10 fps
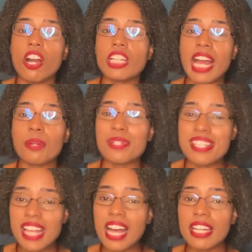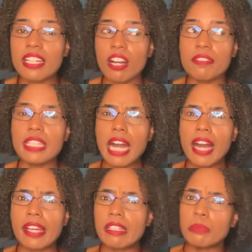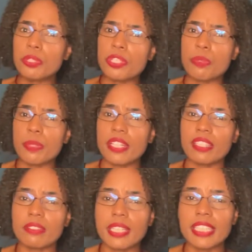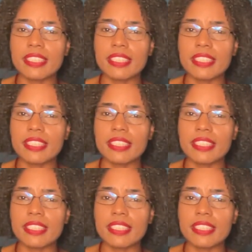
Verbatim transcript: on our side of the aisle, which is weird, right?